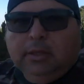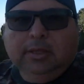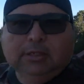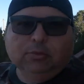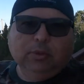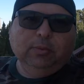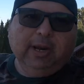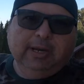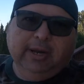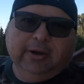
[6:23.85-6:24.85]
this one
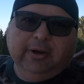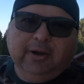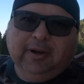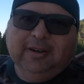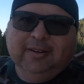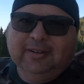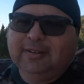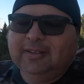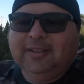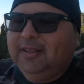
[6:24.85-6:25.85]
right here,
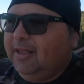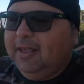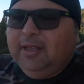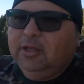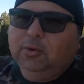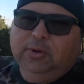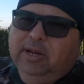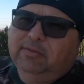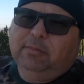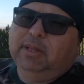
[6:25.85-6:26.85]
you would
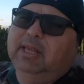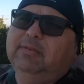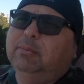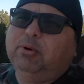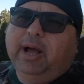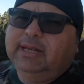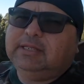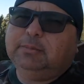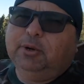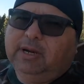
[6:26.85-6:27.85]
never believe the
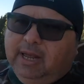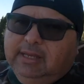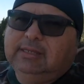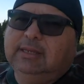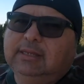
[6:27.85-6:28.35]
price per night.